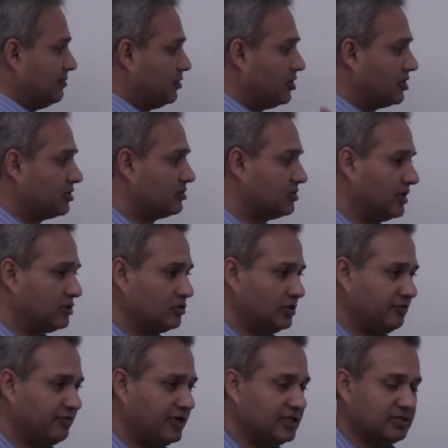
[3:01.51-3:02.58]
I'm not trying to
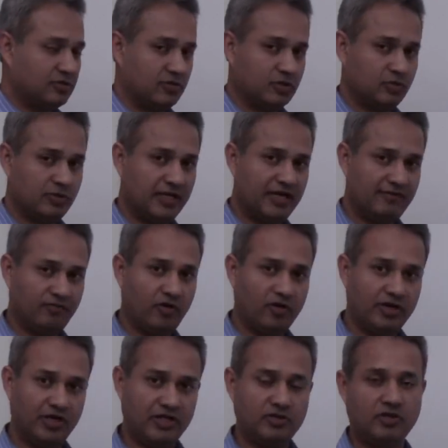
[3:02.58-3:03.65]
revise those, we have
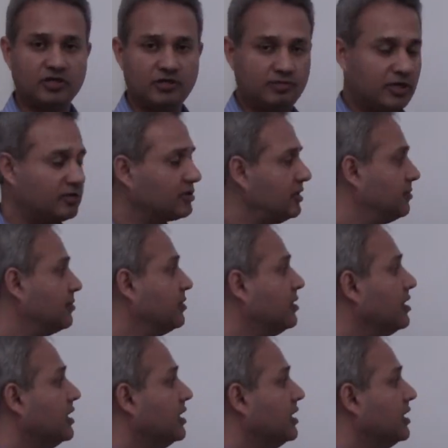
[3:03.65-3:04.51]
already talked about them.